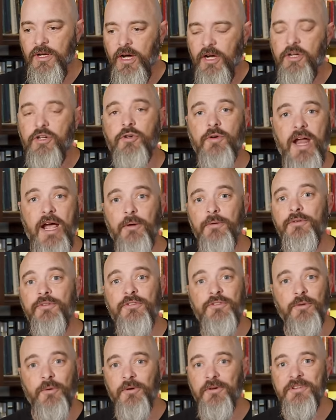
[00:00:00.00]
a
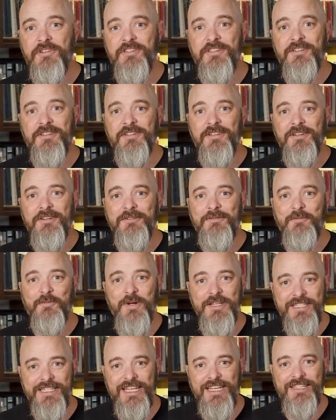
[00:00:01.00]
crowdsourced
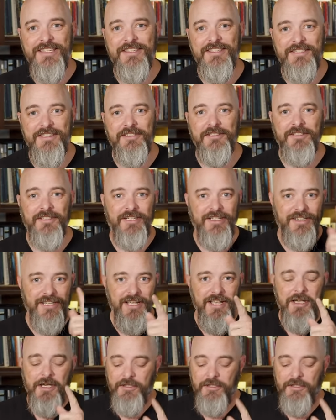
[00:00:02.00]
whiskey distillery.